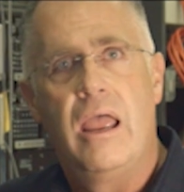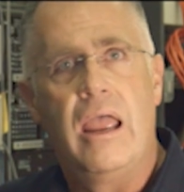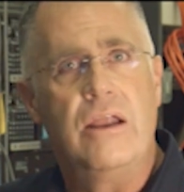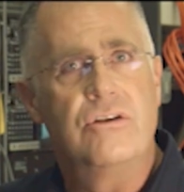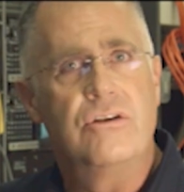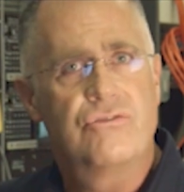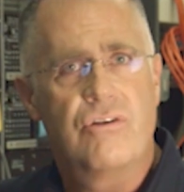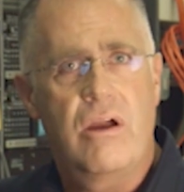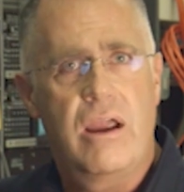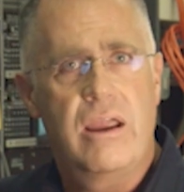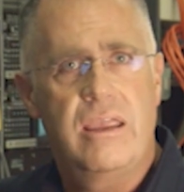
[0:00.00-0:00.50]

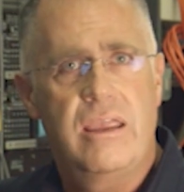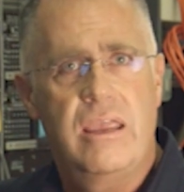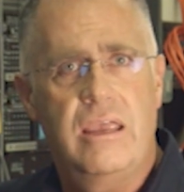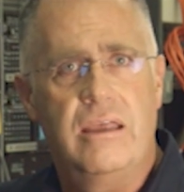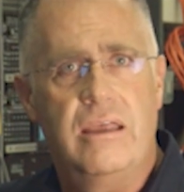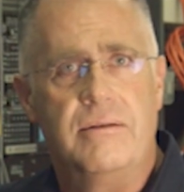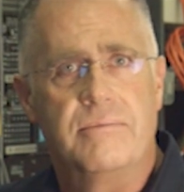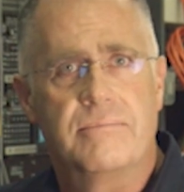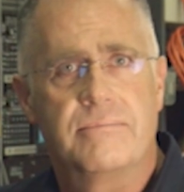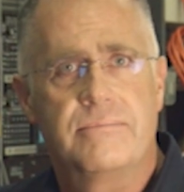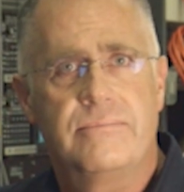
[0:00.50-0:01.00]
and try
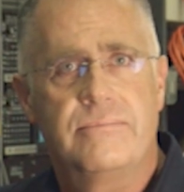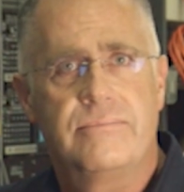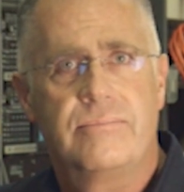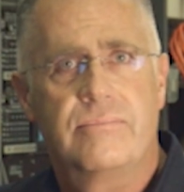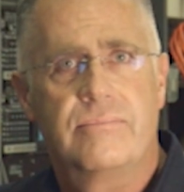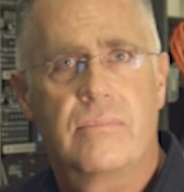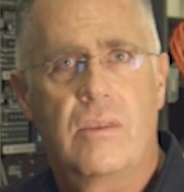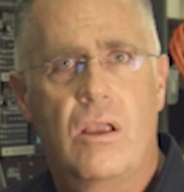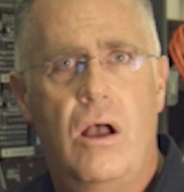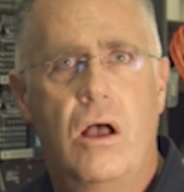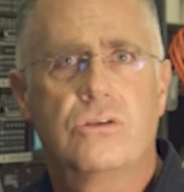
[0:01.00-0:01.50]
again.
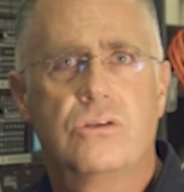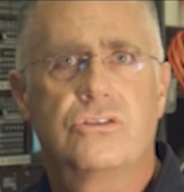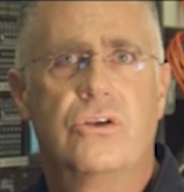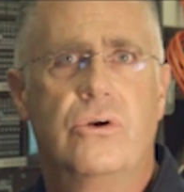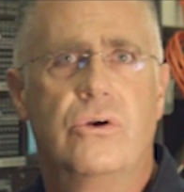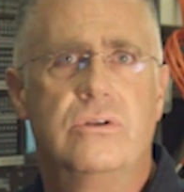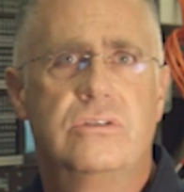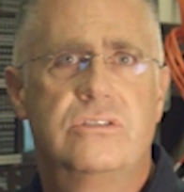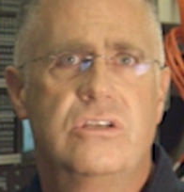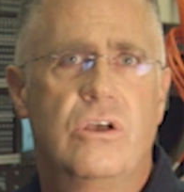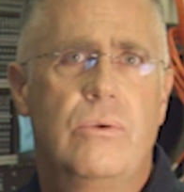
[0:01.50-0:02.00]

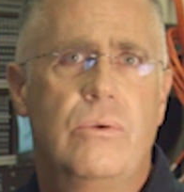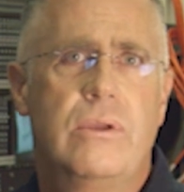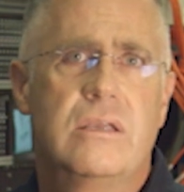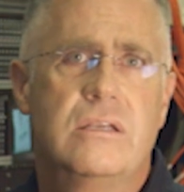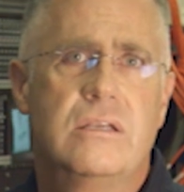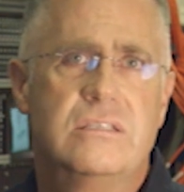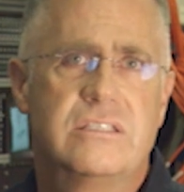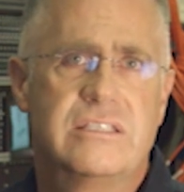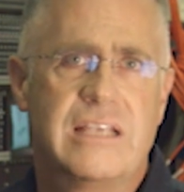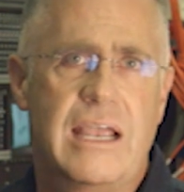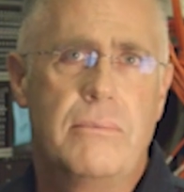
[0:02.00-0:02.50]
Also, until we
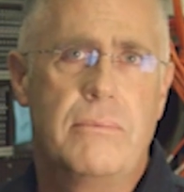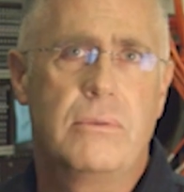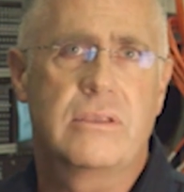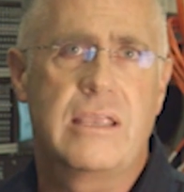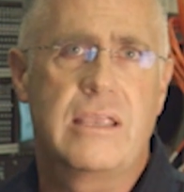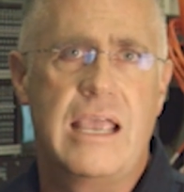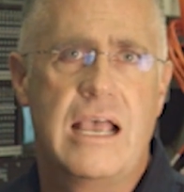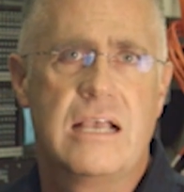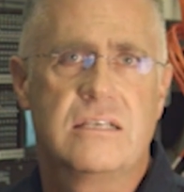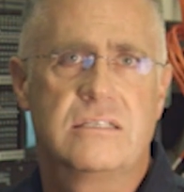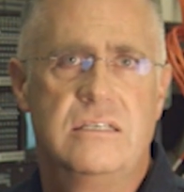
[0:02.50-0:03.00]
can
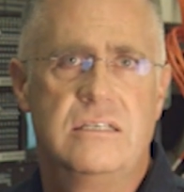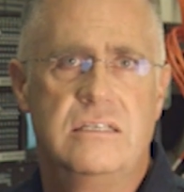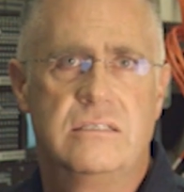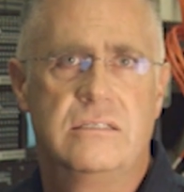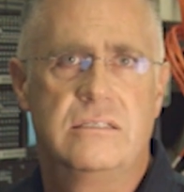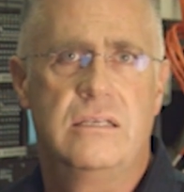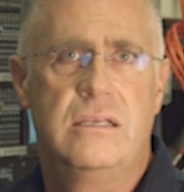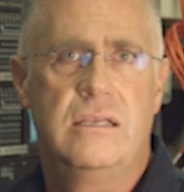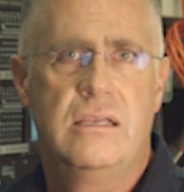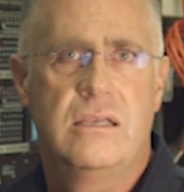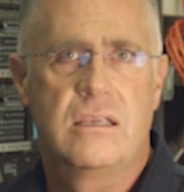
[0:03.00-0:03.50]
simulcast
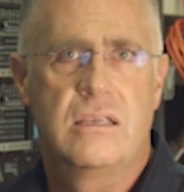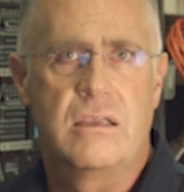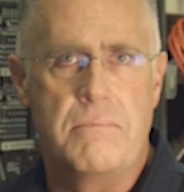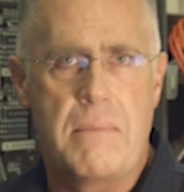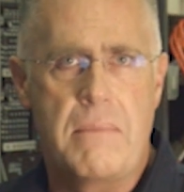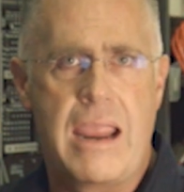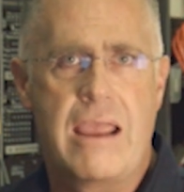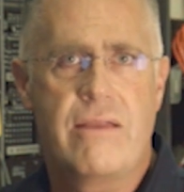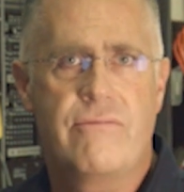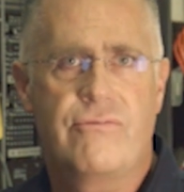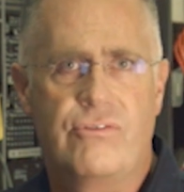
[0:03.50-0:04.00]
these
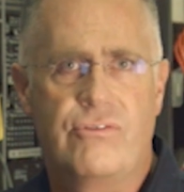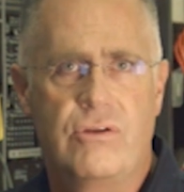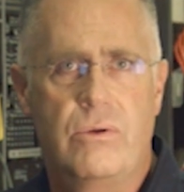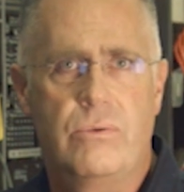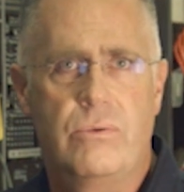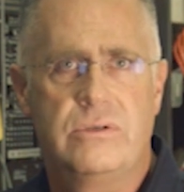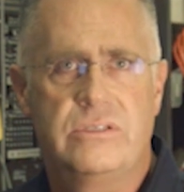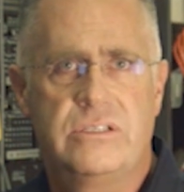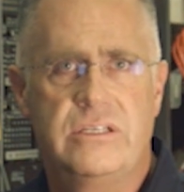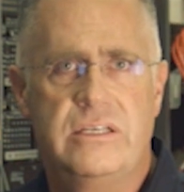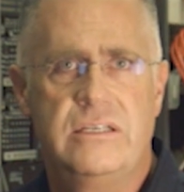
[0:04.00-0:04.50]
command
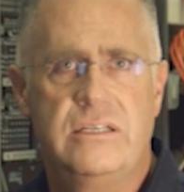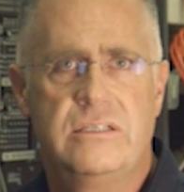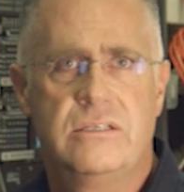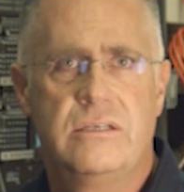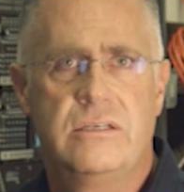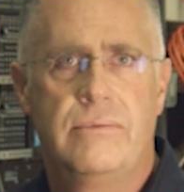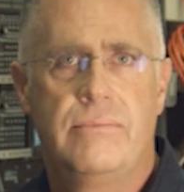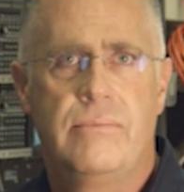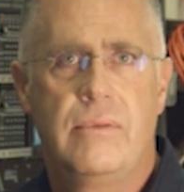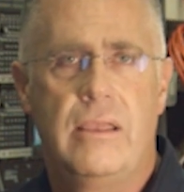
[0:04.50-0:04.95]
frequencies,